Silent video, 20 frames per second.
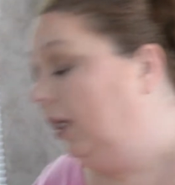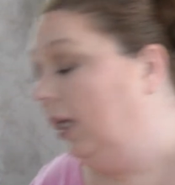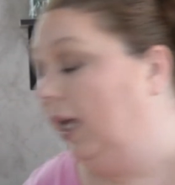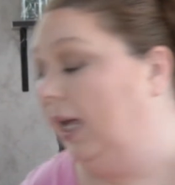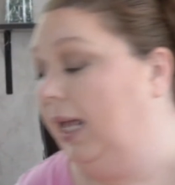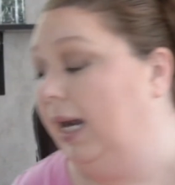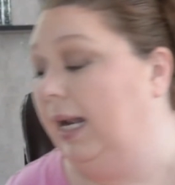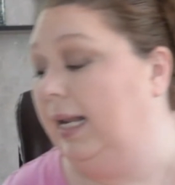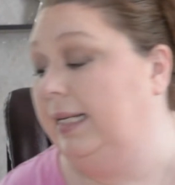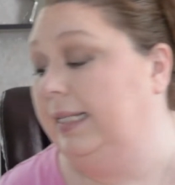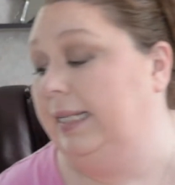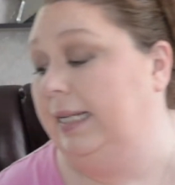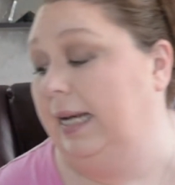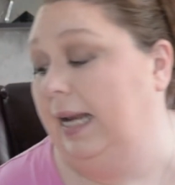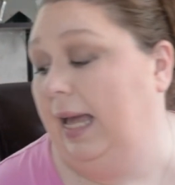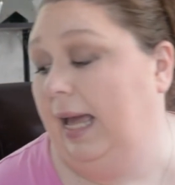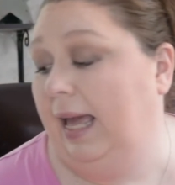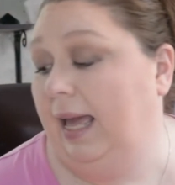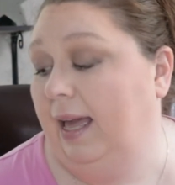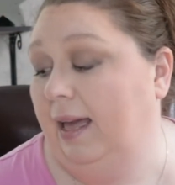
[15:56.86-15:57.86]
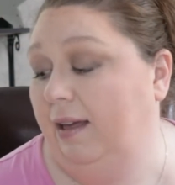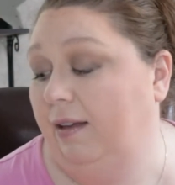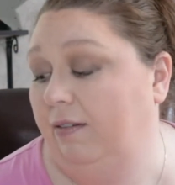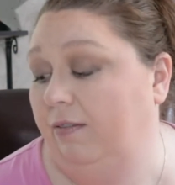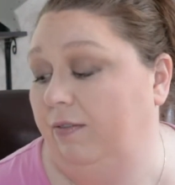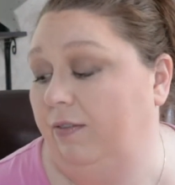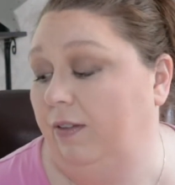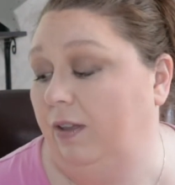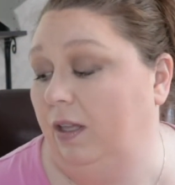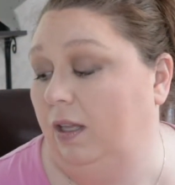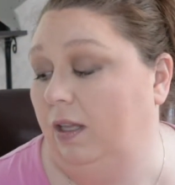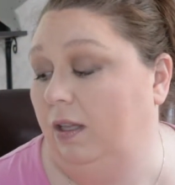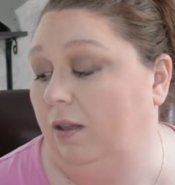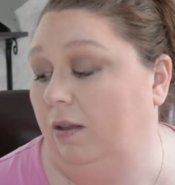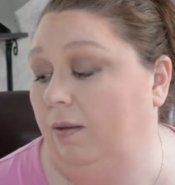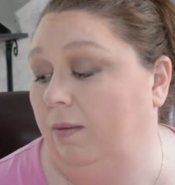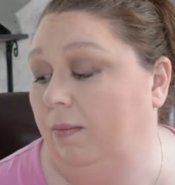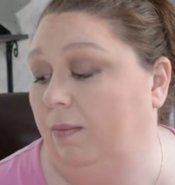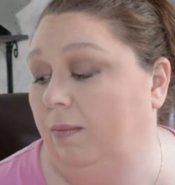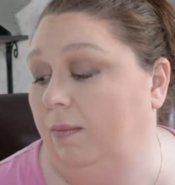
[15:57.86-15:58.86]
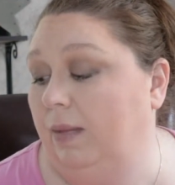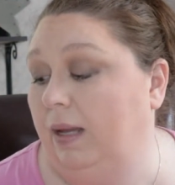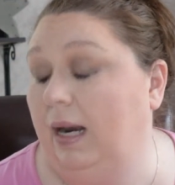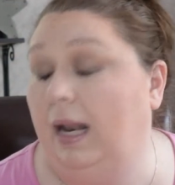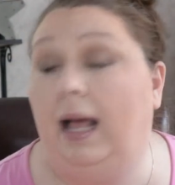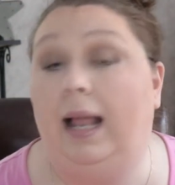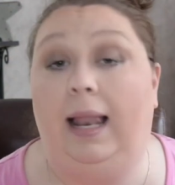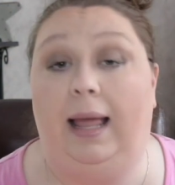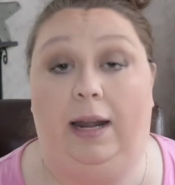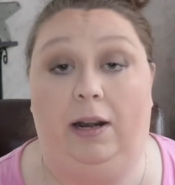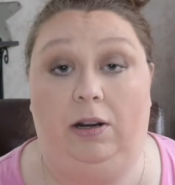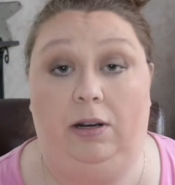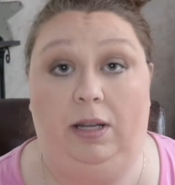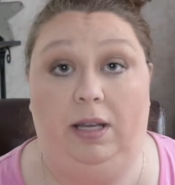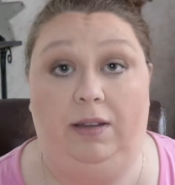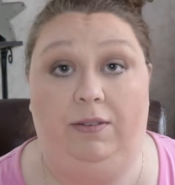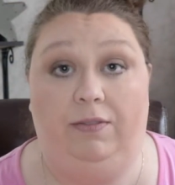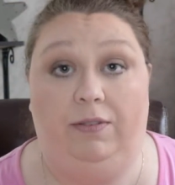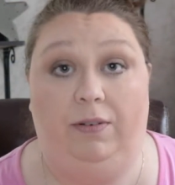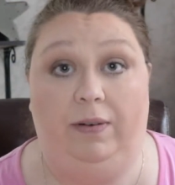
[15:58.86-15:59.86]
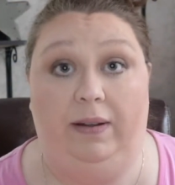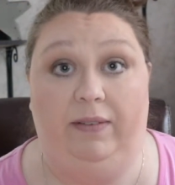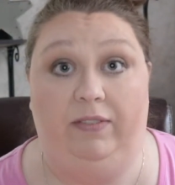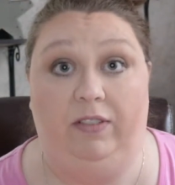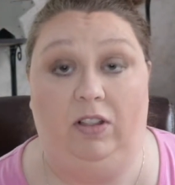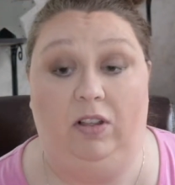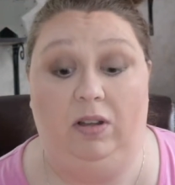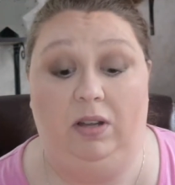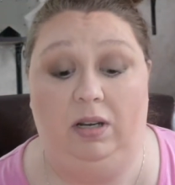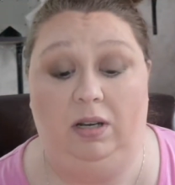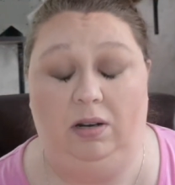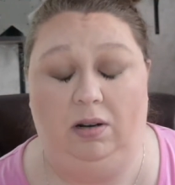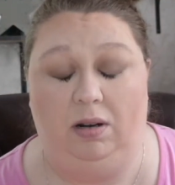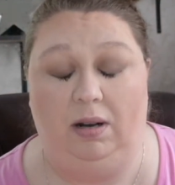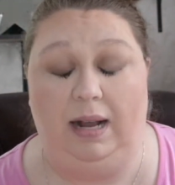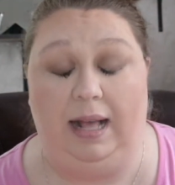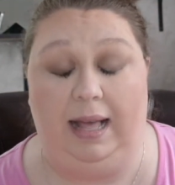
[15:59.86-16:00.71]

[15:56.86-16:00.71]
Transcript: And I didn't have um, an eyeliner kit for Revlon, or an